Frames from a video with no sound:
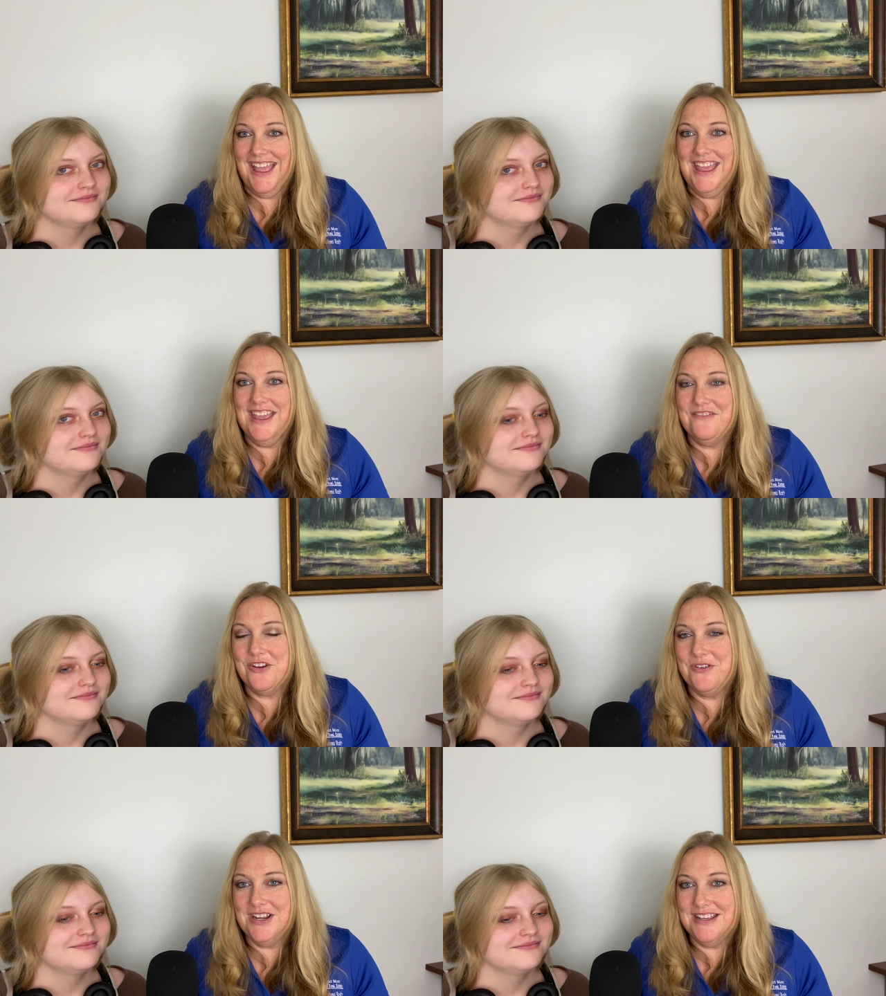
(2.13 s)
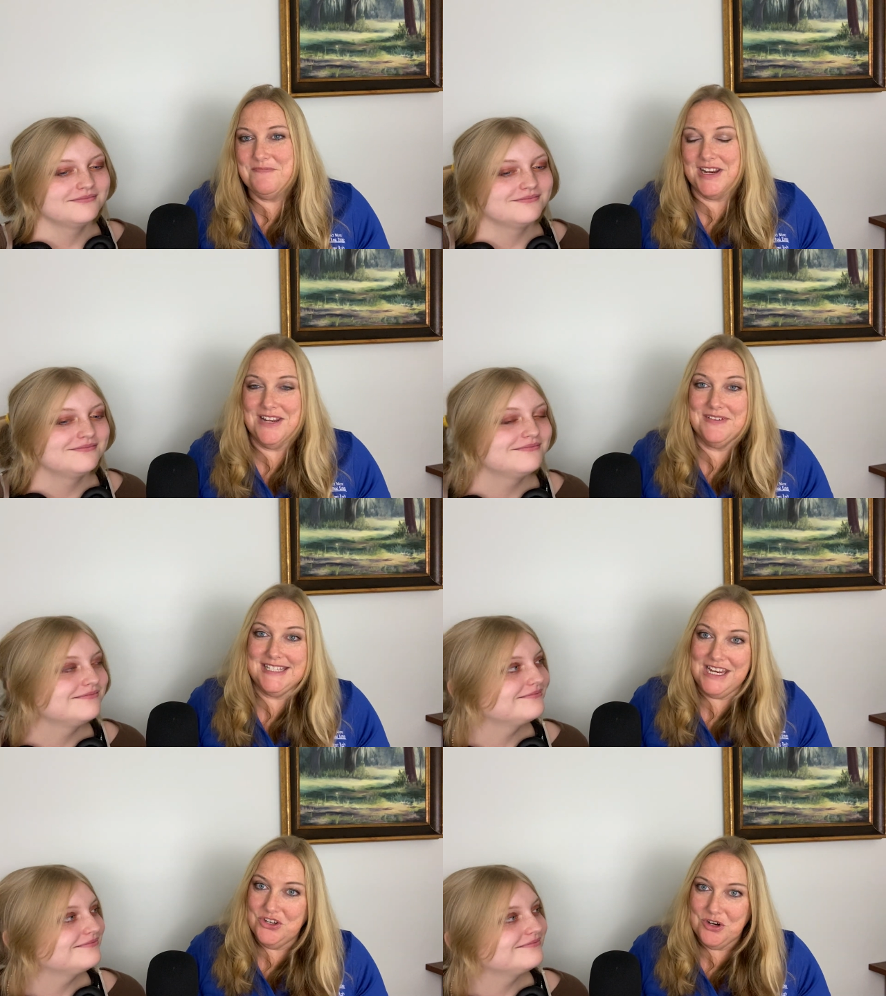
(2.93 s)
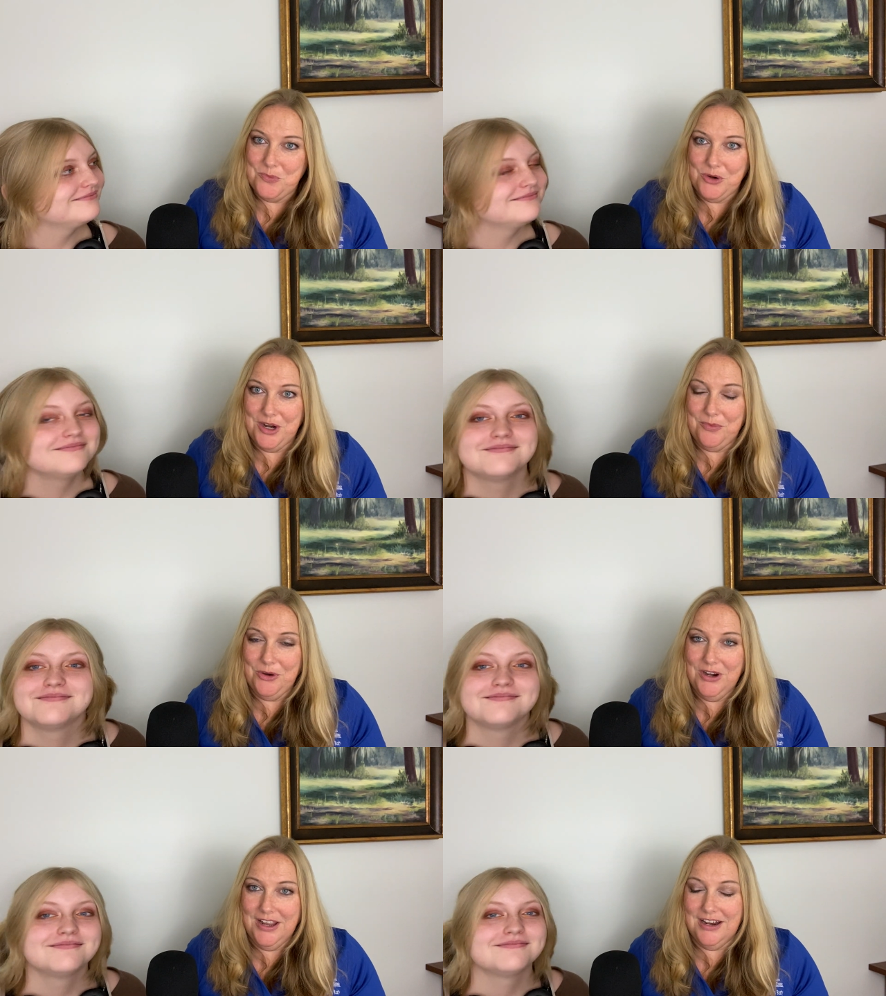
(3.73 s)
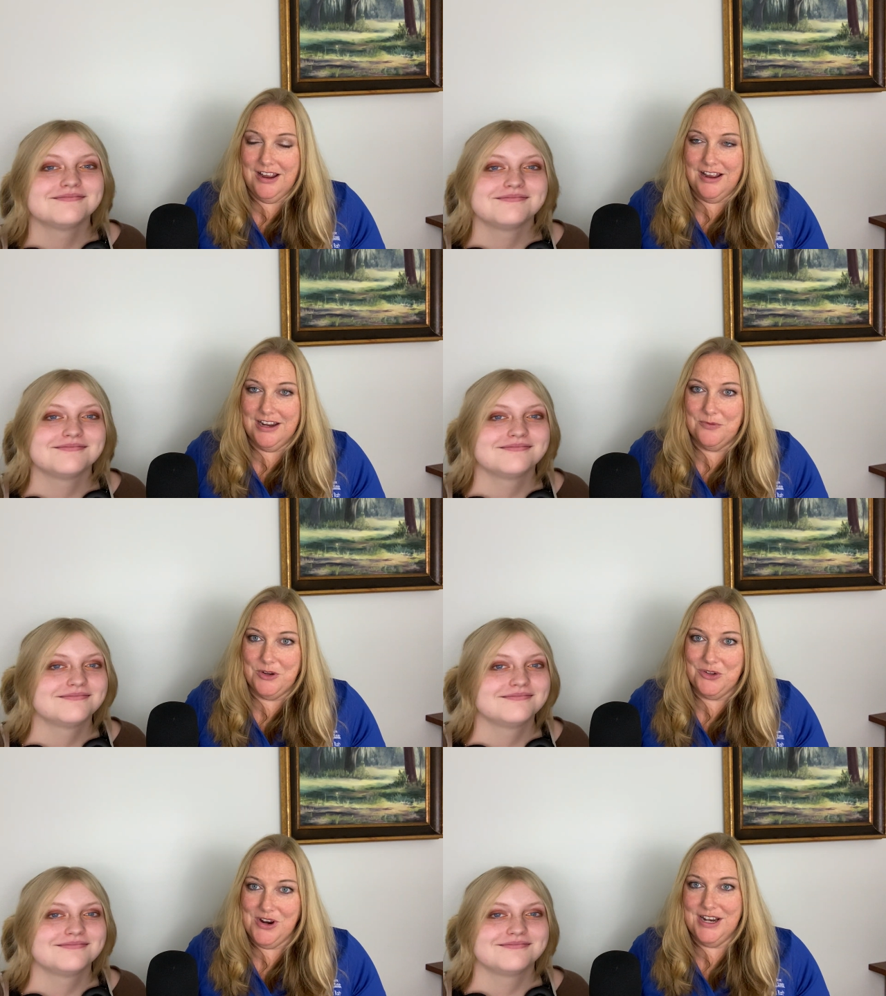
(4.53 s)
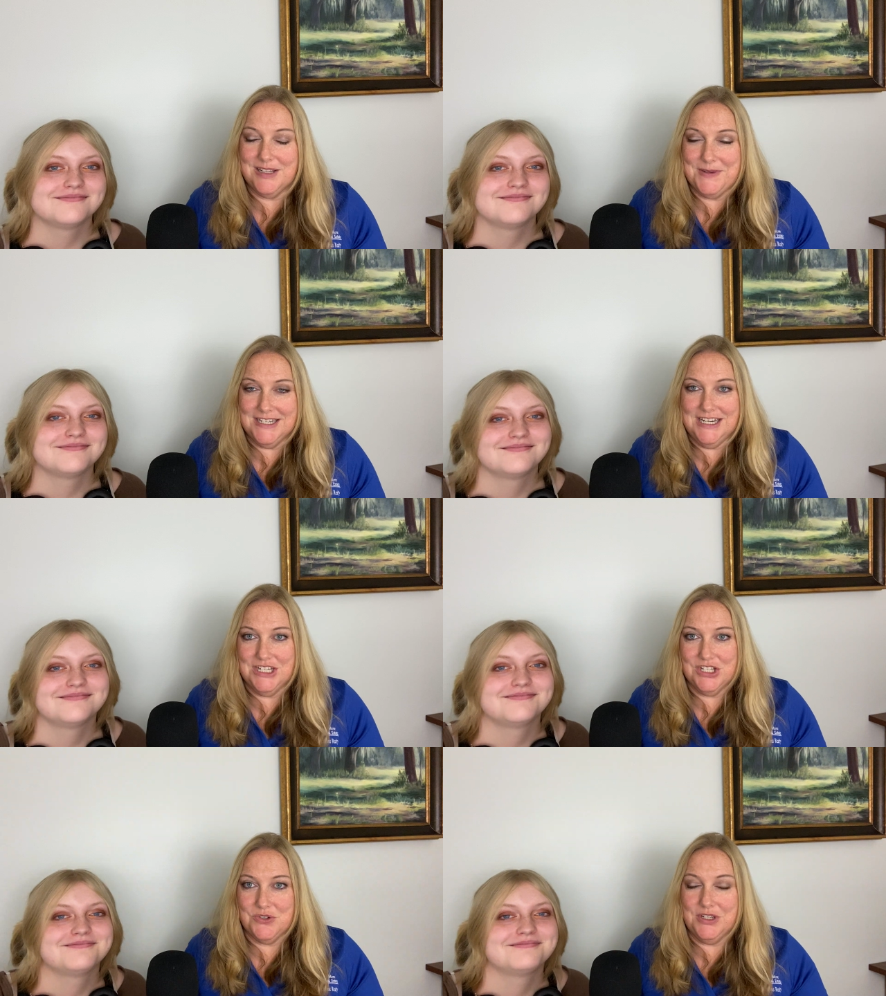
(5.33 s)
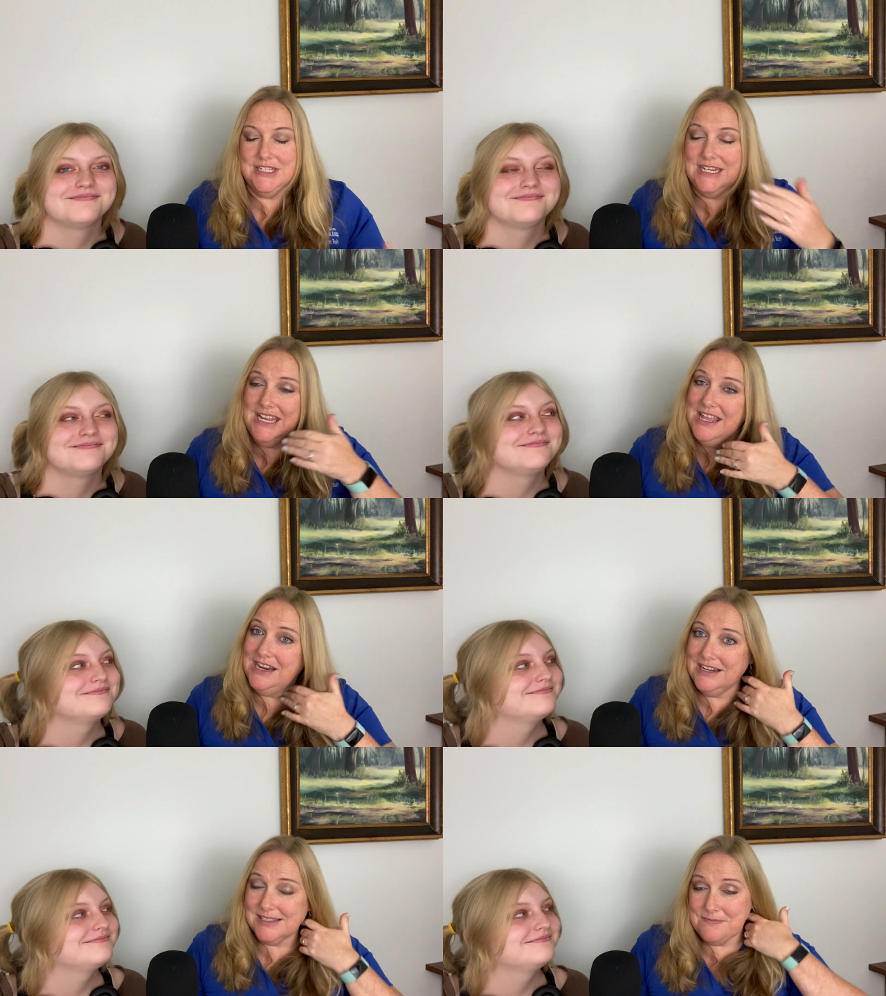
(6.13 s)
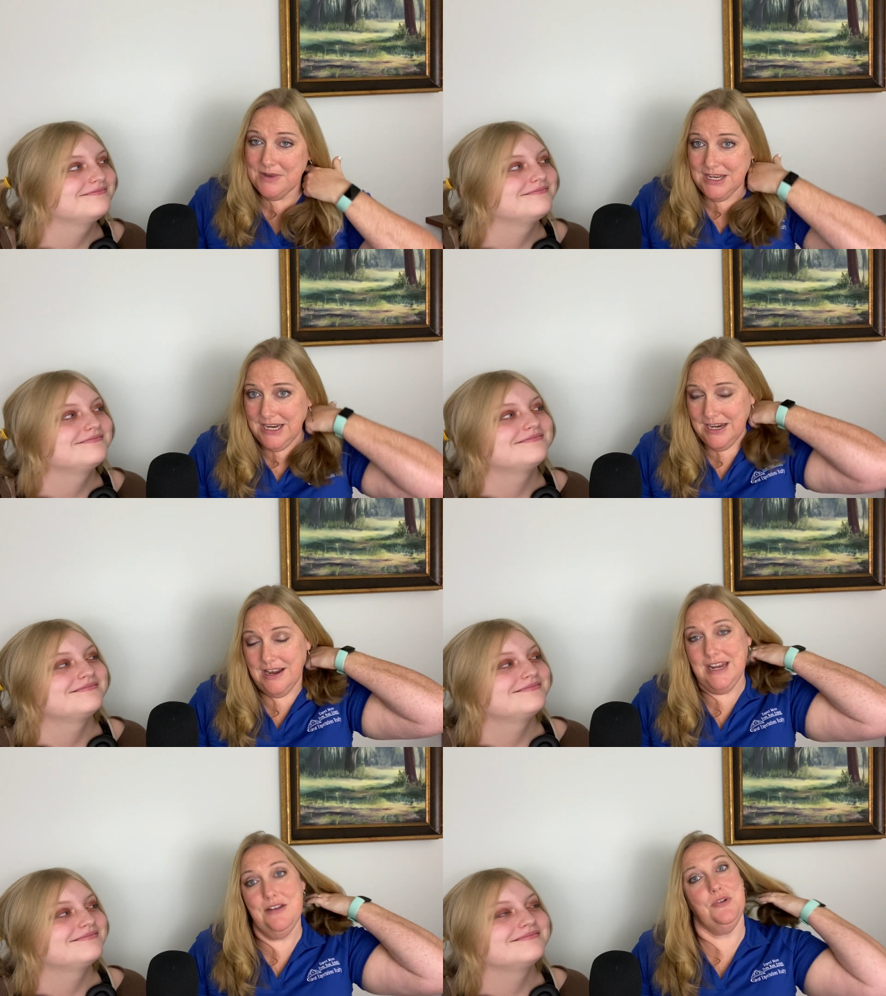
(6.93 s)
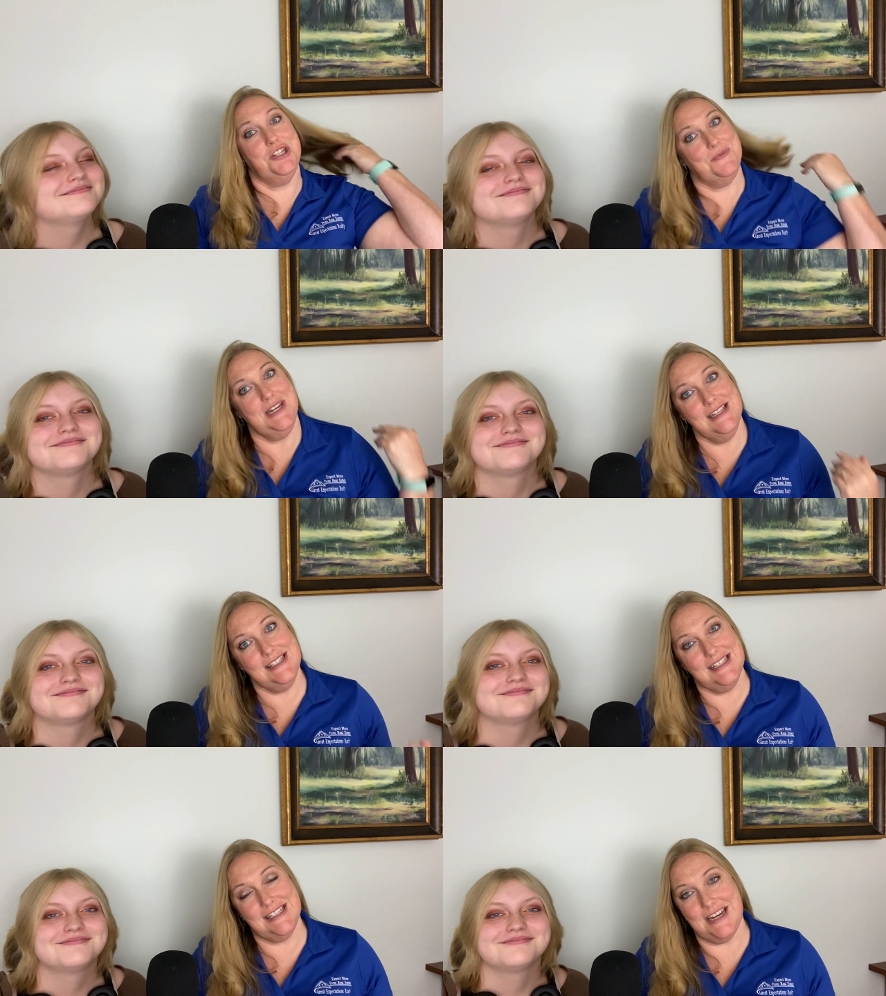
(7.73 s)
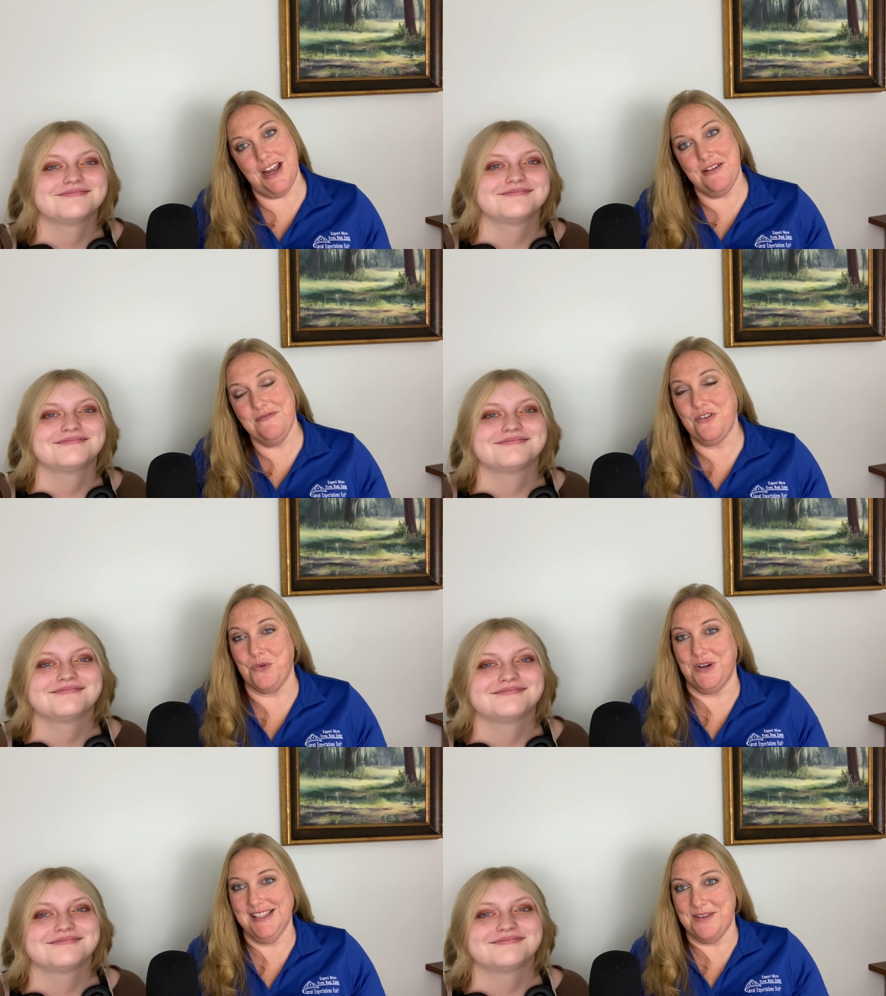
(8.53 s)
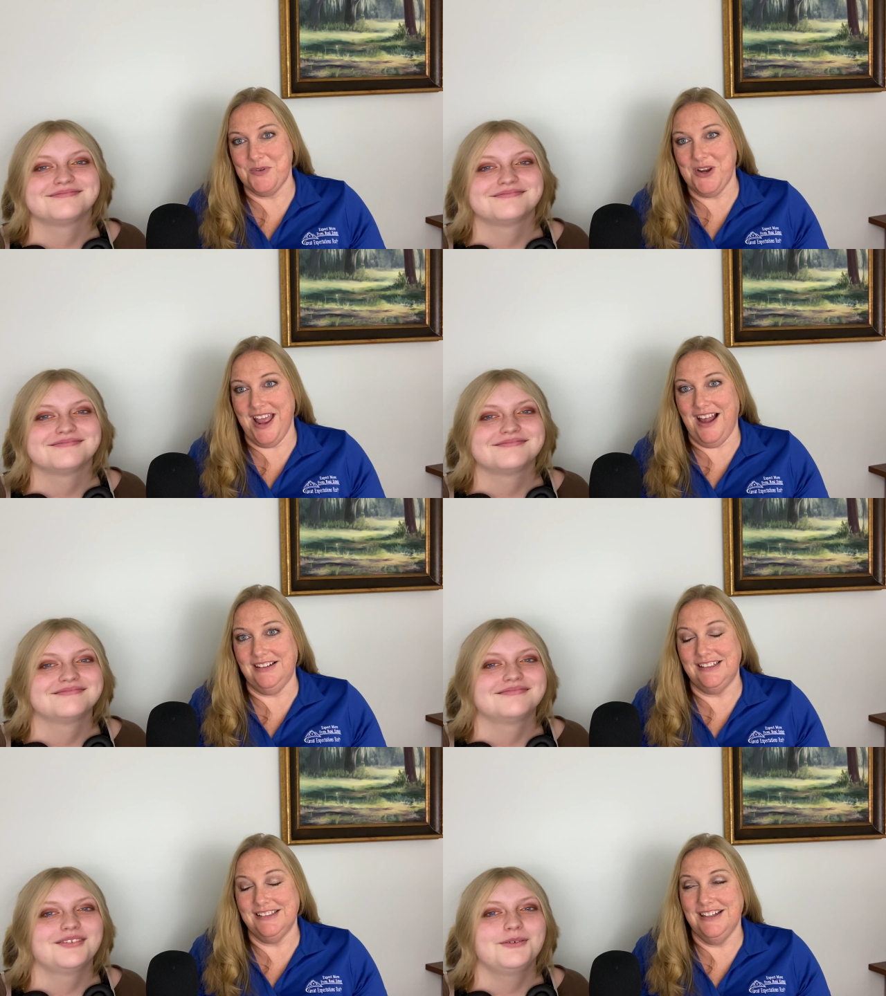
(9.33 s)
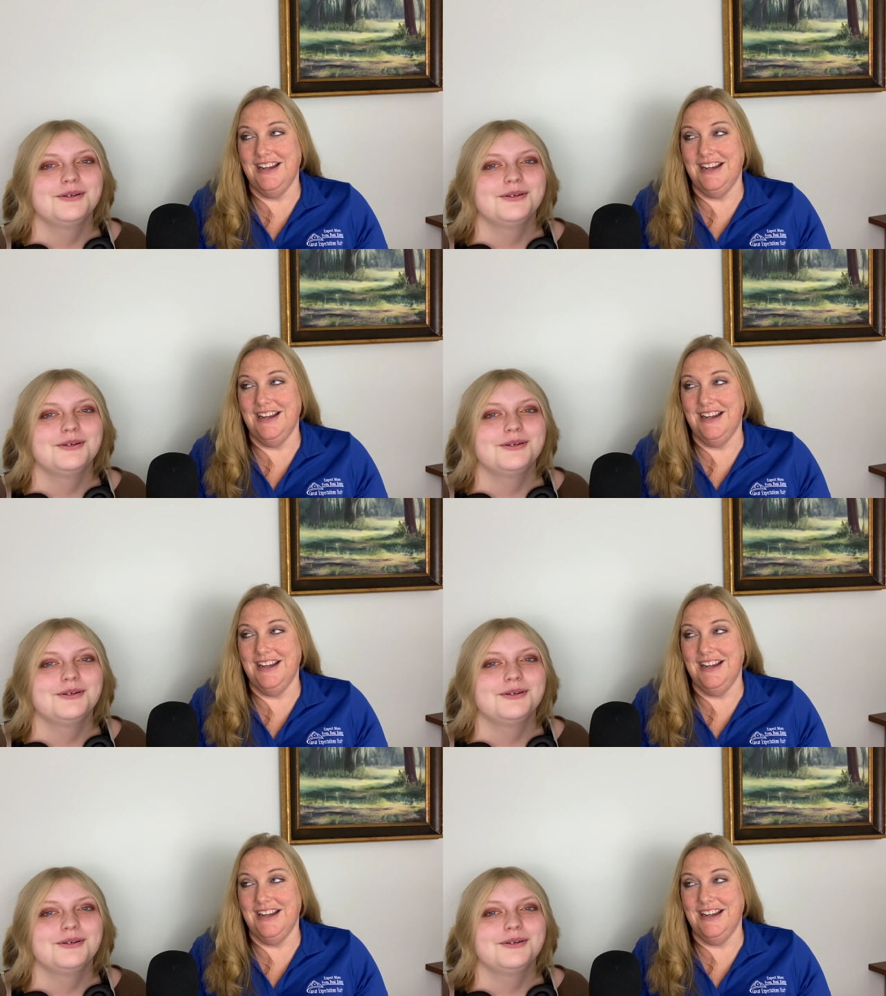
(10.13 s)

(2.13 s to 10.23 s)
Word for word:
Speaker 1: Hey everyone, my name is Andrea Proeber and I am with Great Expectations Realty and it is Monday night, which means it's time for What's Up Ocala.